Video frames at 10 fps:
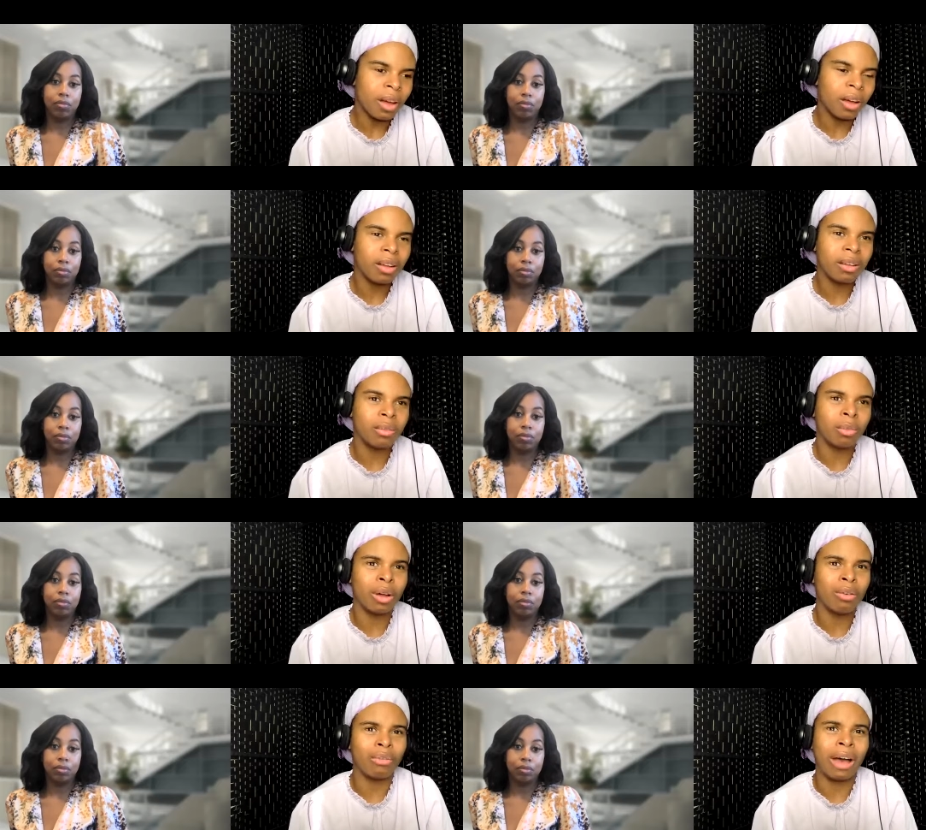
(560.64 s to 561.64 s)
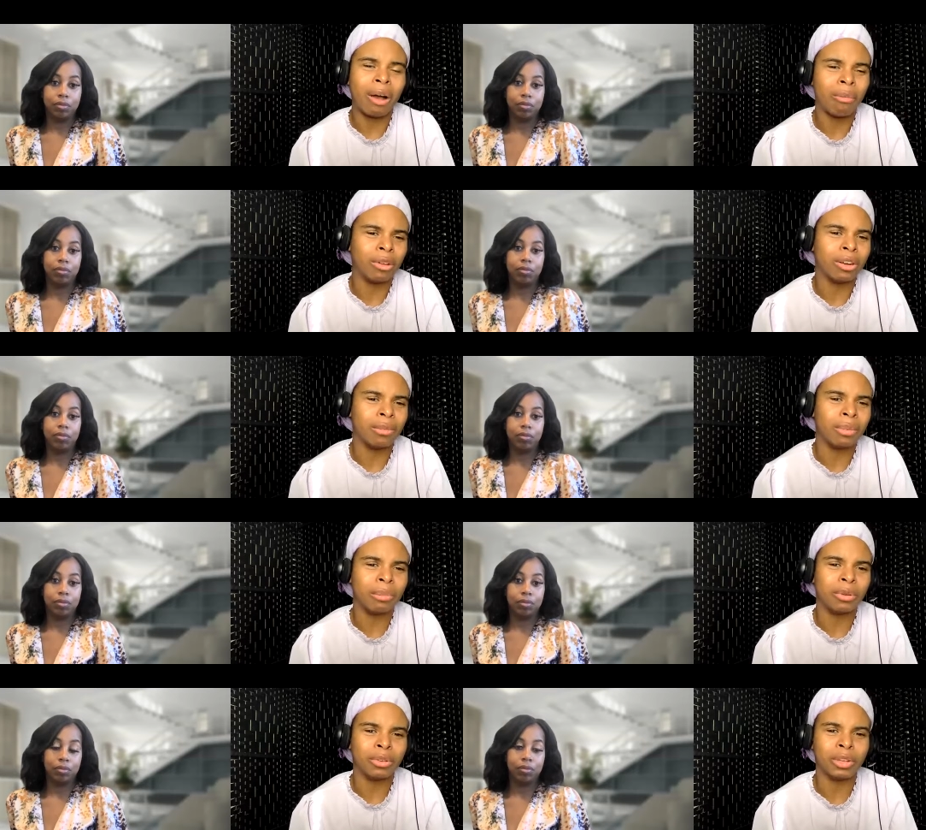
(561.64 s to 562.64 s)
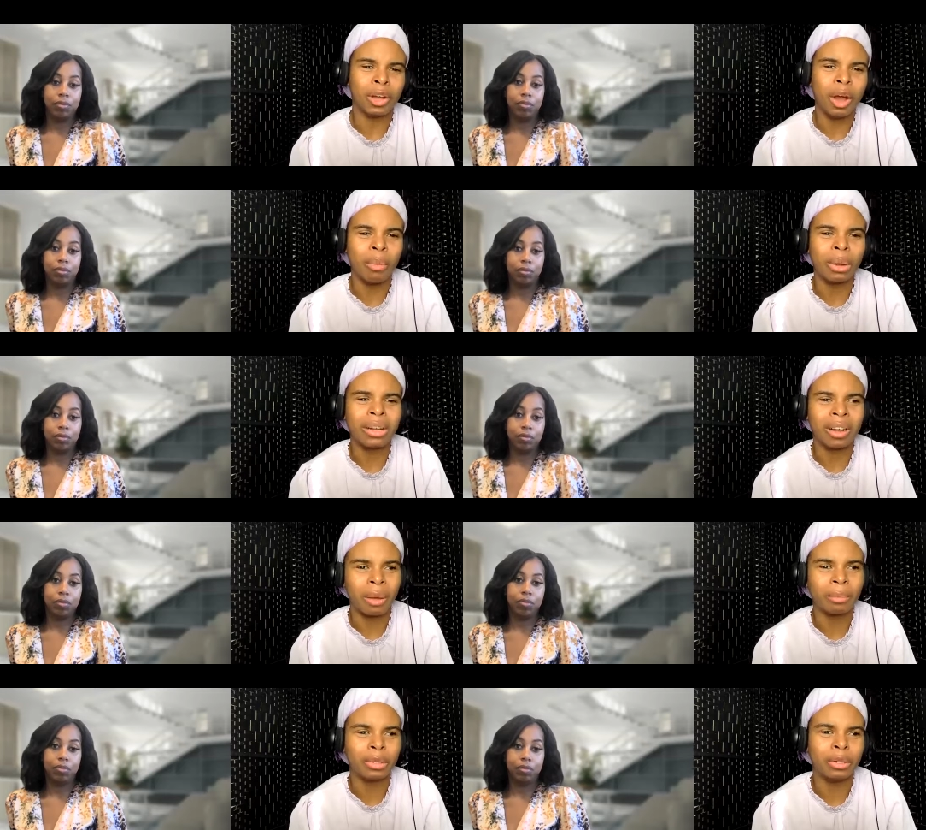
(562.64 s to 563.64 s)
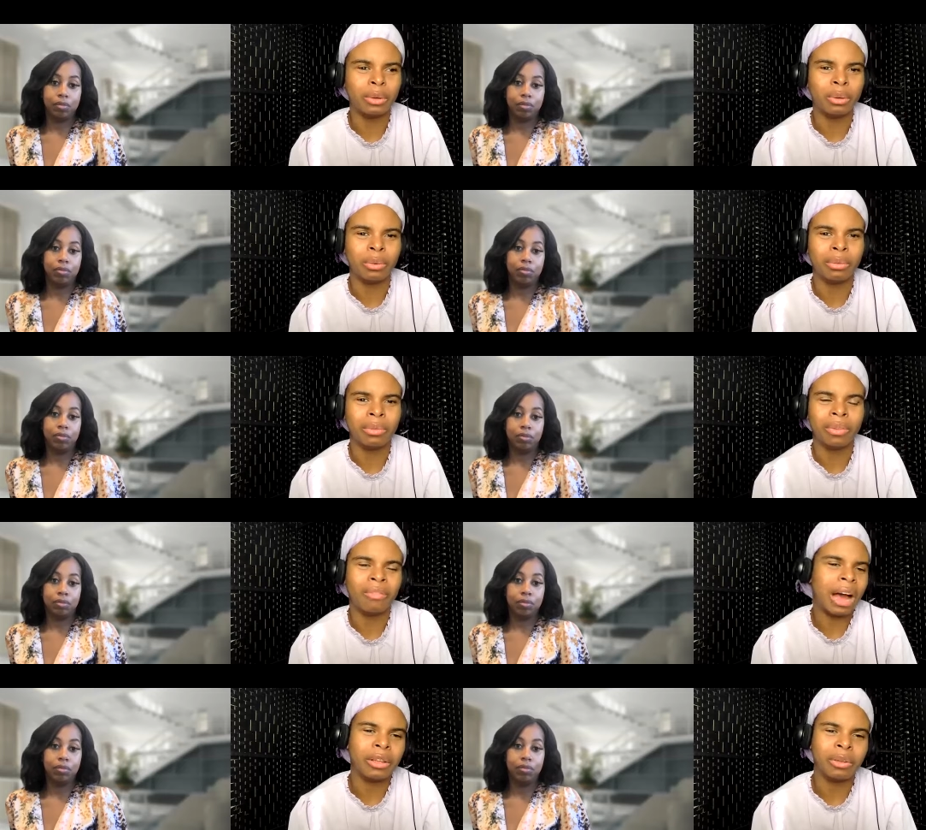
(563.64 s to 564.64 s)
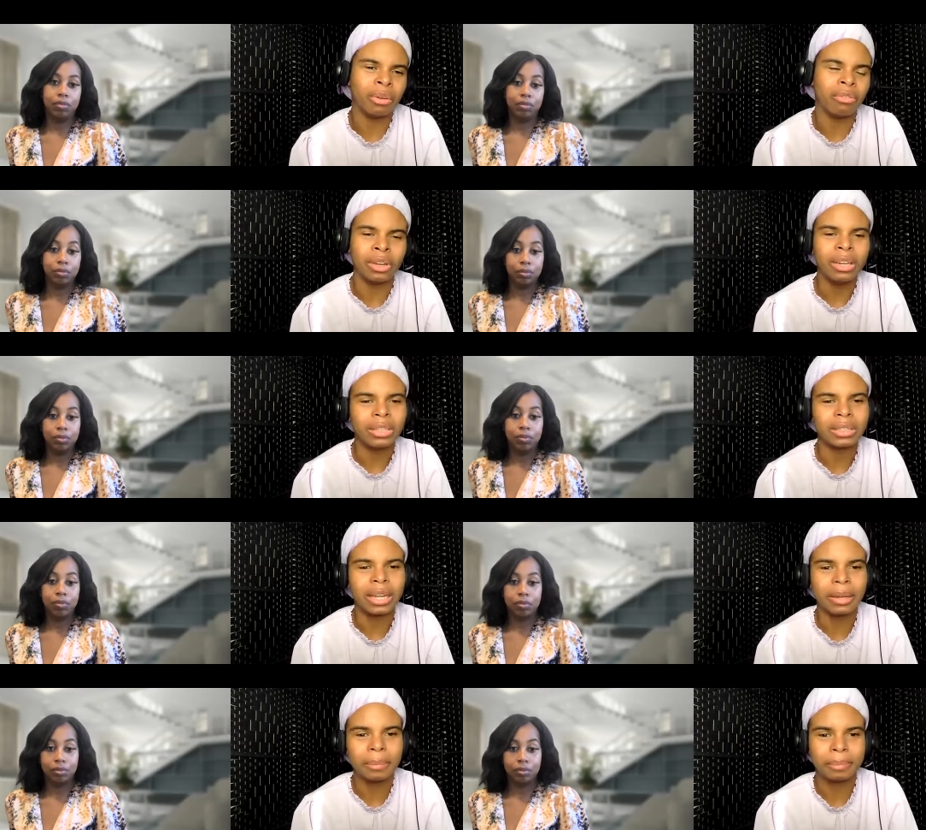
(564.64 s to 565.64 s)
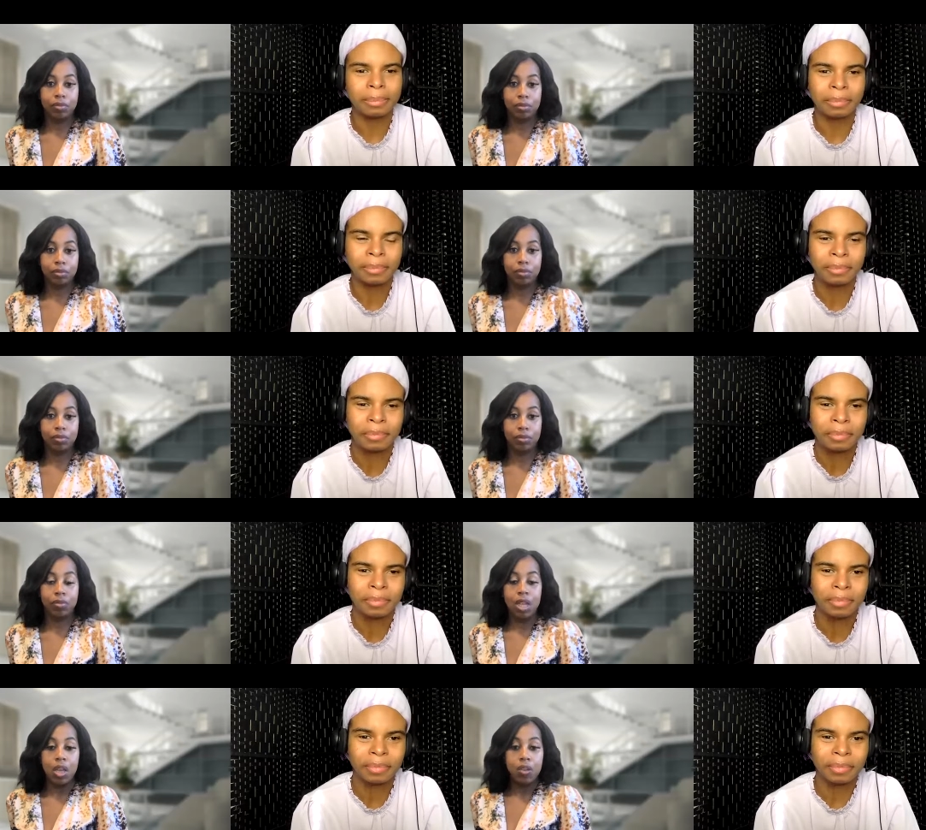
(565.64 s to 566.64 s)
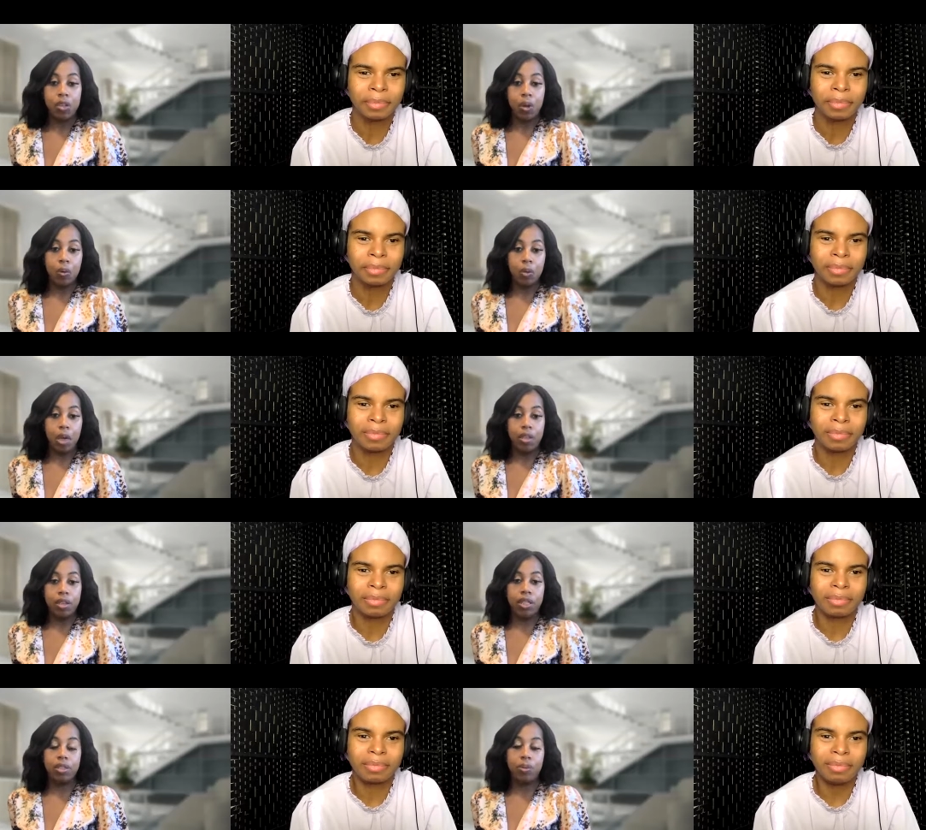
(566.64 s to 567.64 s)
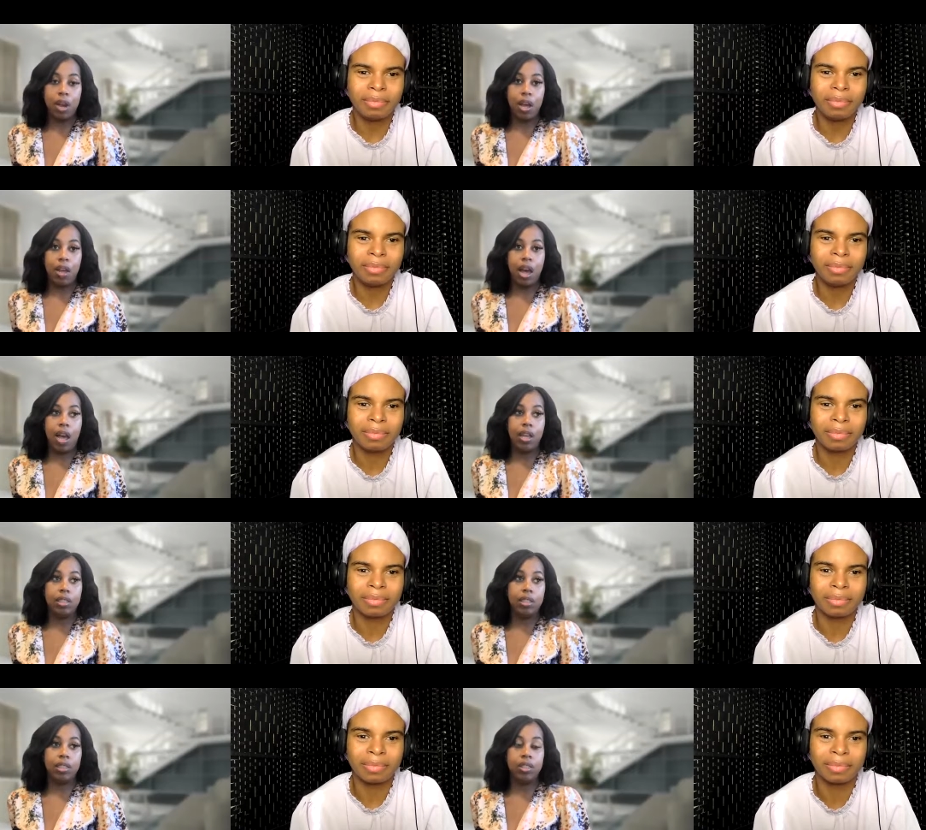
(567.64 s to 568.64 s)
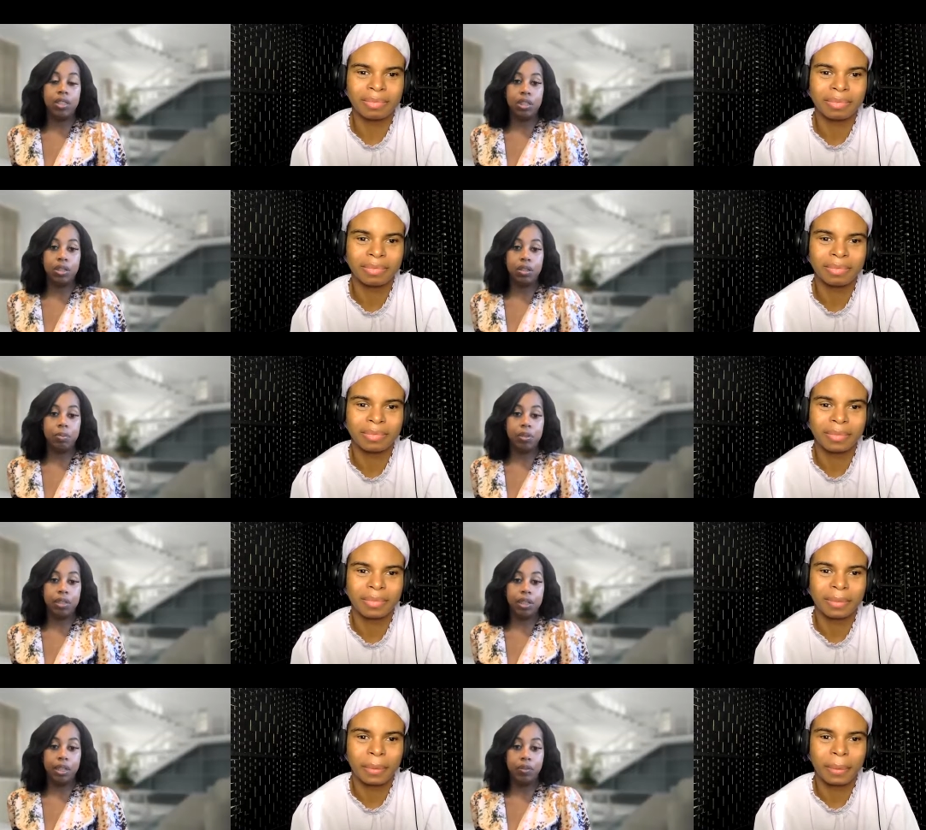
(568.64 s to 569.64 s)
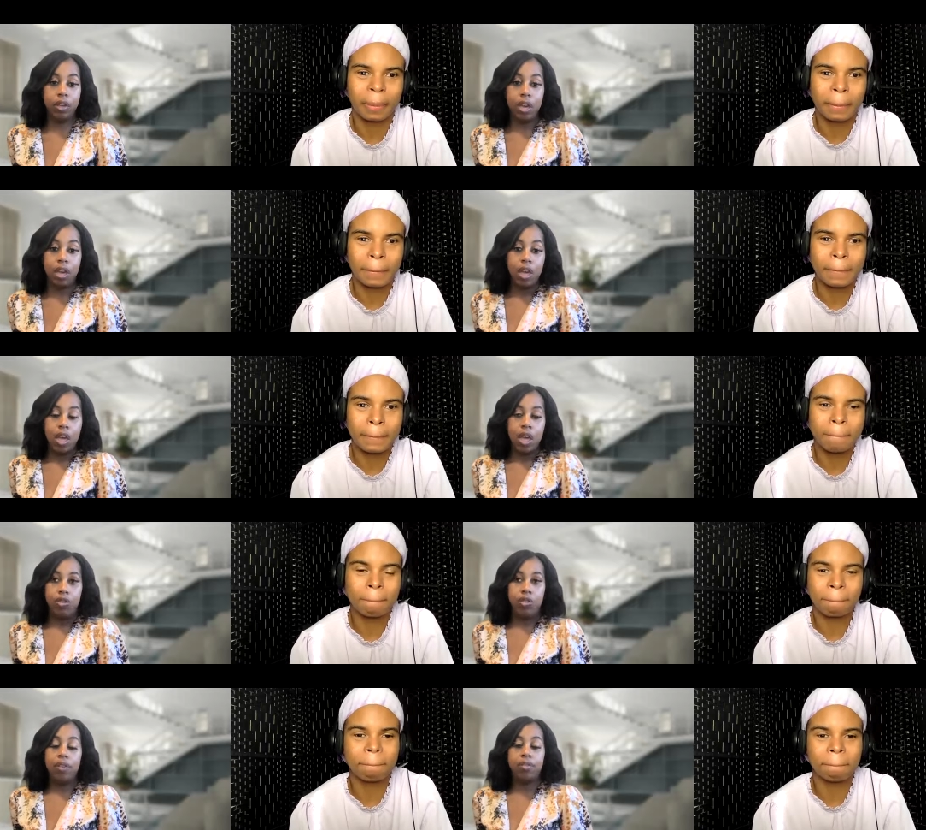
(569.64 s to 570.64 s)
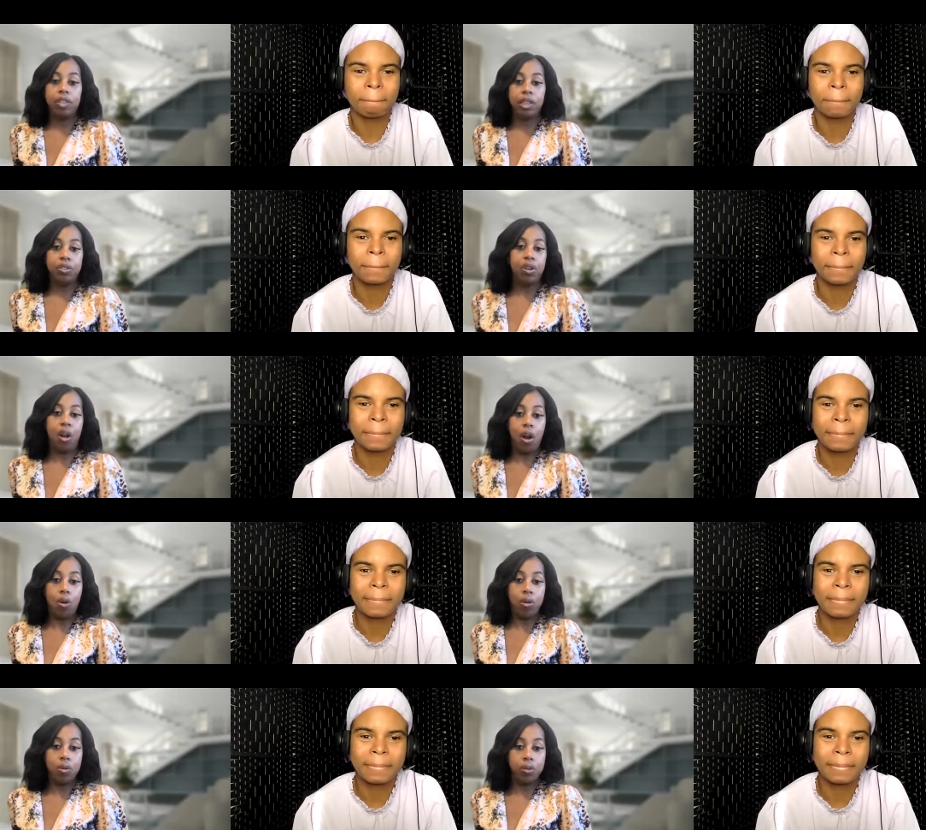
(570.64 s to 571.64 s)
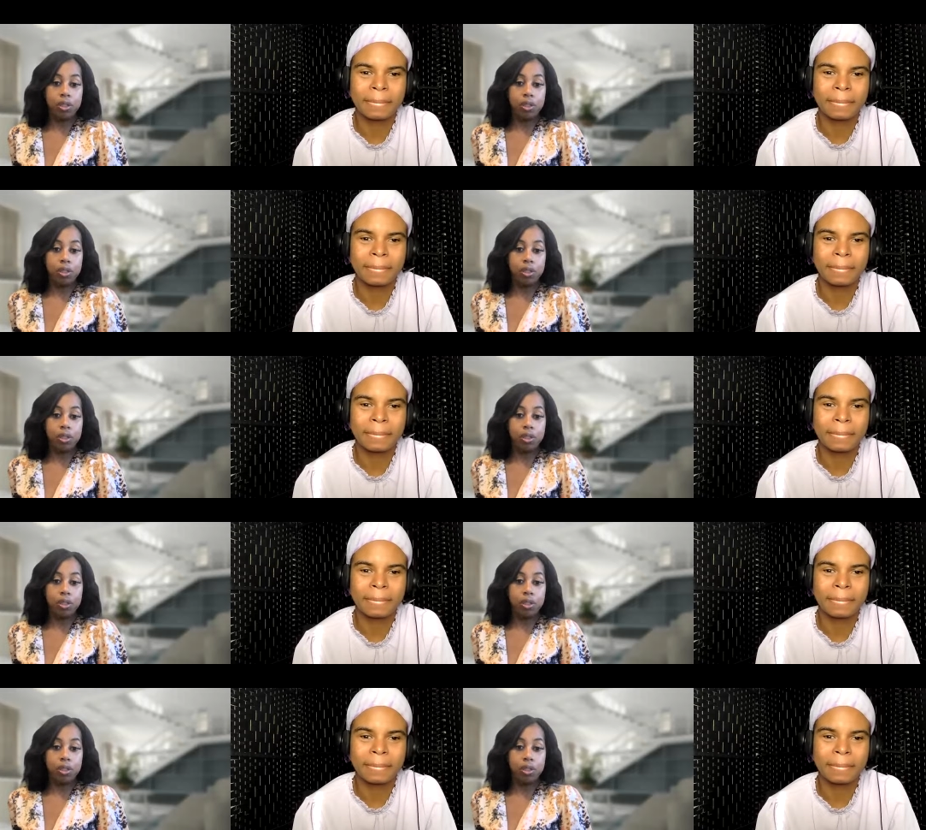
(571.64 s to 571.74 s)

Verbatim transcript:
Speaker 1: uh, what route really people should go when it comes to the value of real estate?
Speaker 2: So this is what I, I sincerely believe. You have to look at your own